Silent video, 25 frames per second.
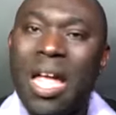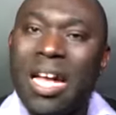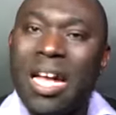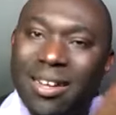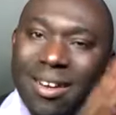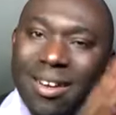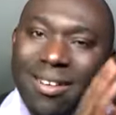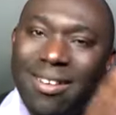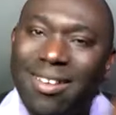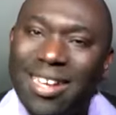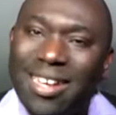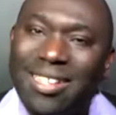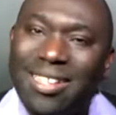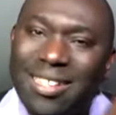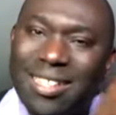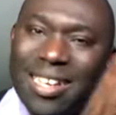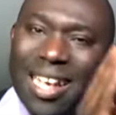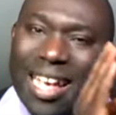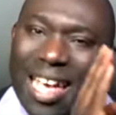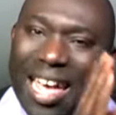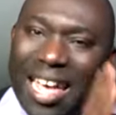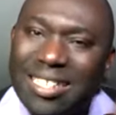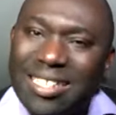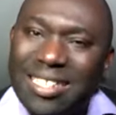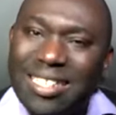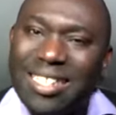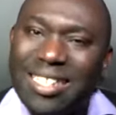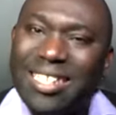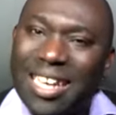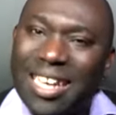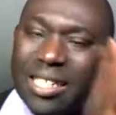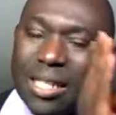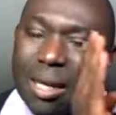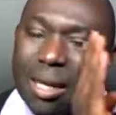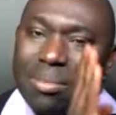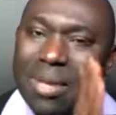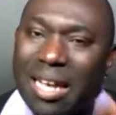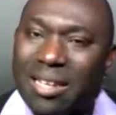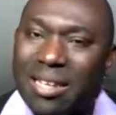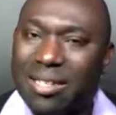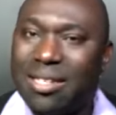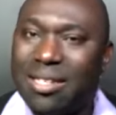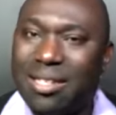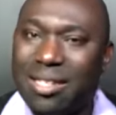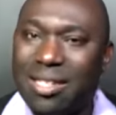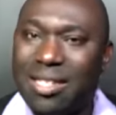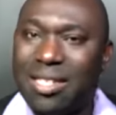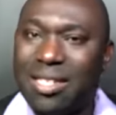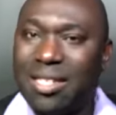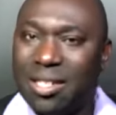read Ezekiel chapter
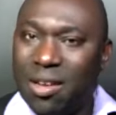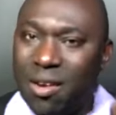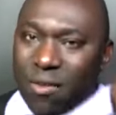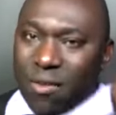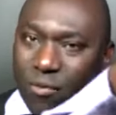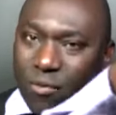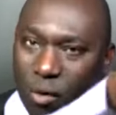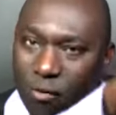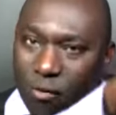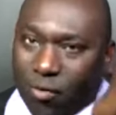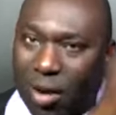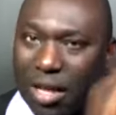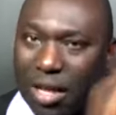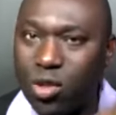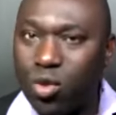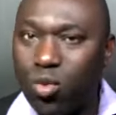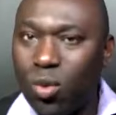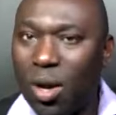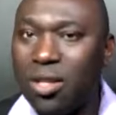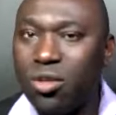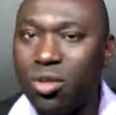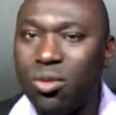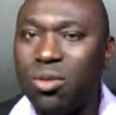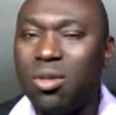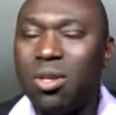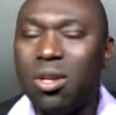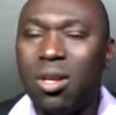16 from verse 1.